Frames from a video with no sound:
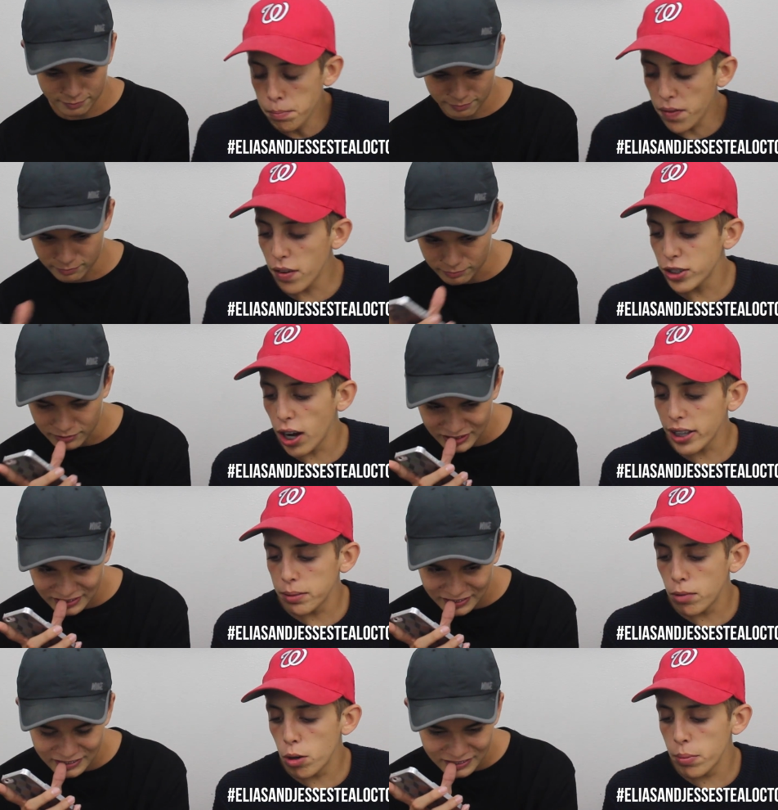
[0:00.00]
Speaker 1: My favorite song at
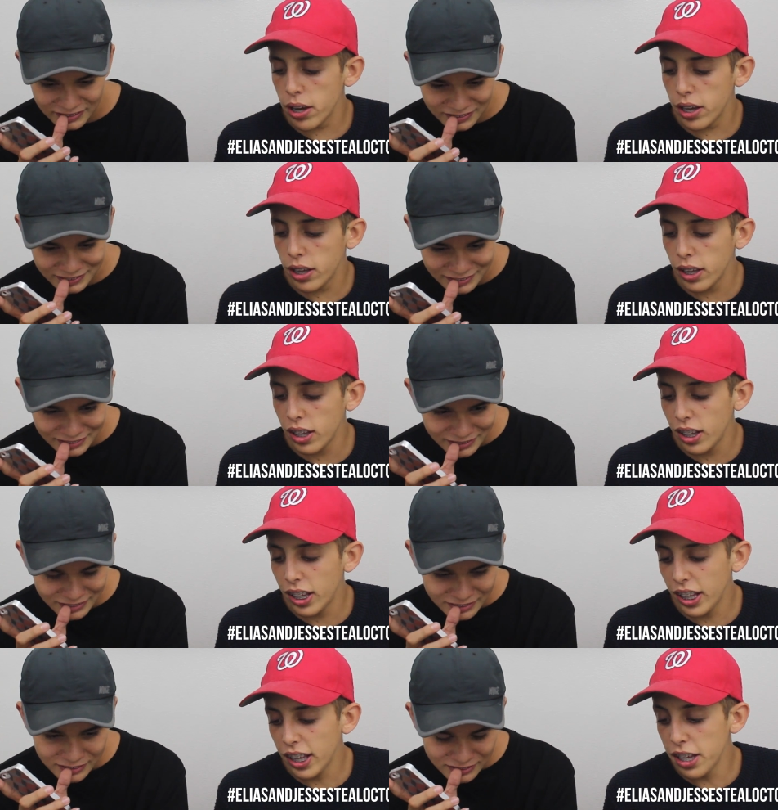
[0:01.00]
the moment
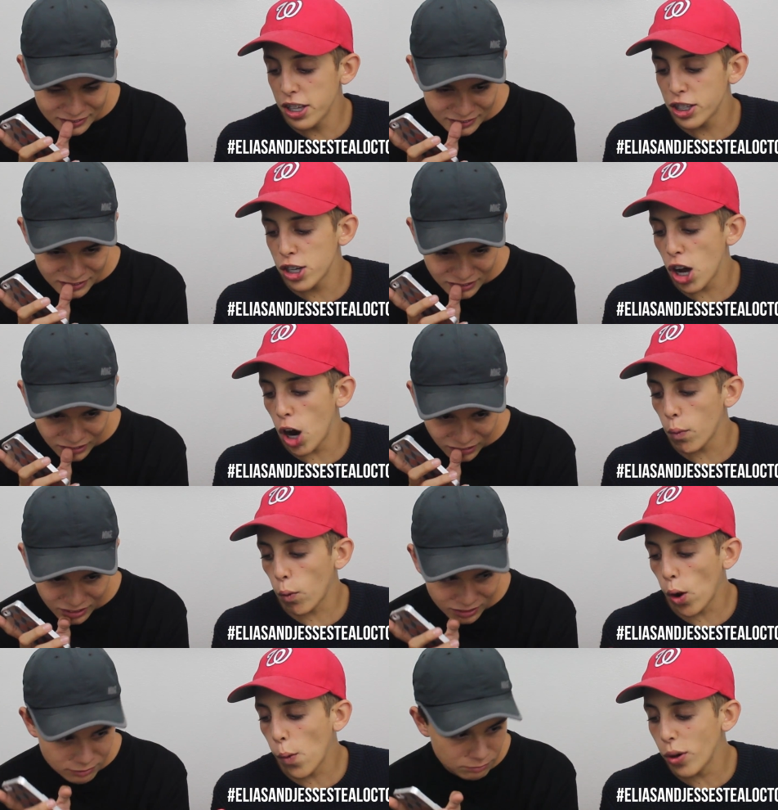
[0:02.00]
is not
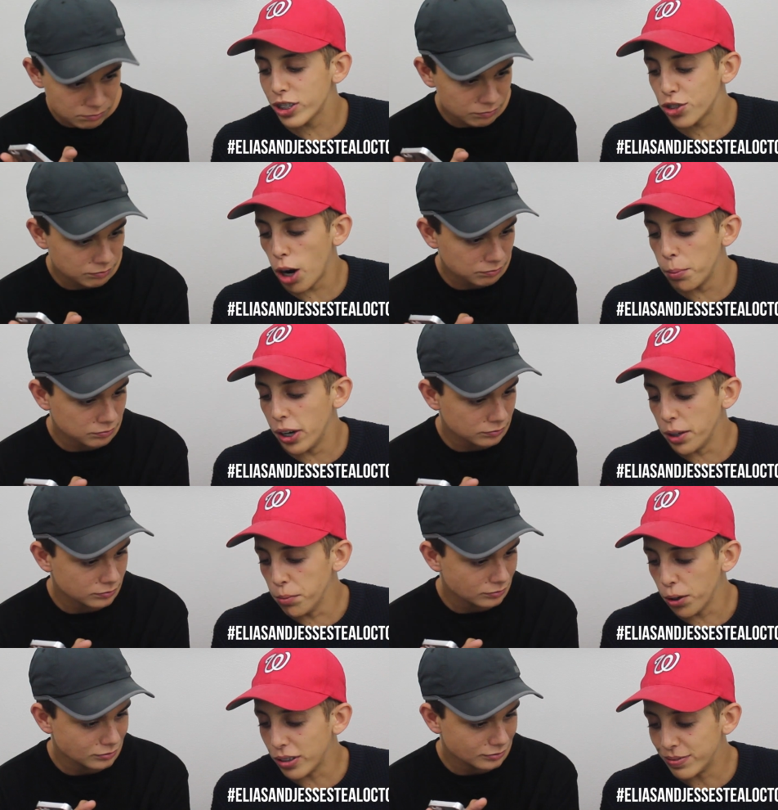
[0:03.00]
Roy Wood's Drama
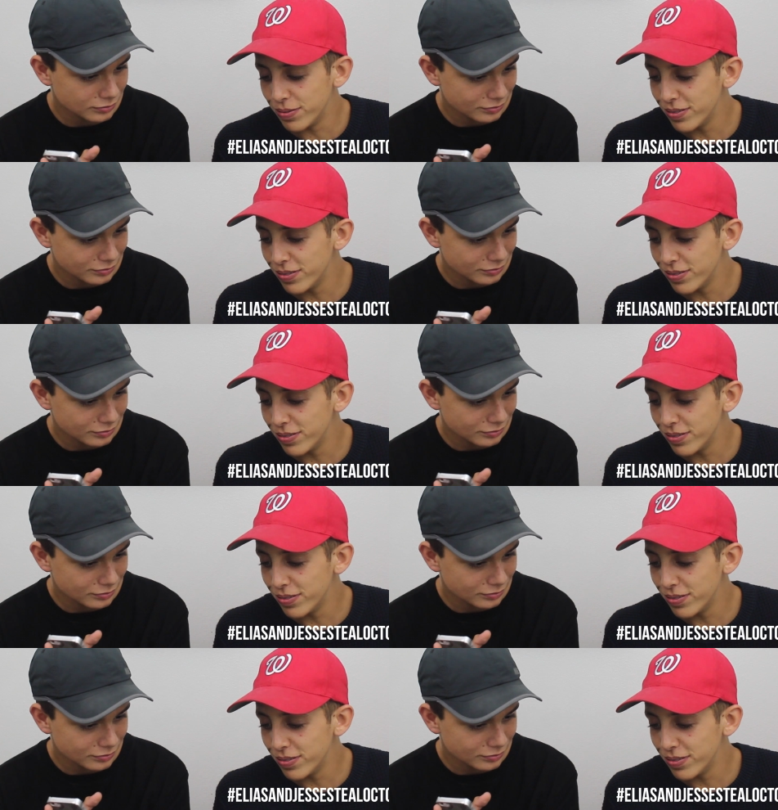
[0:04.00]
anymore.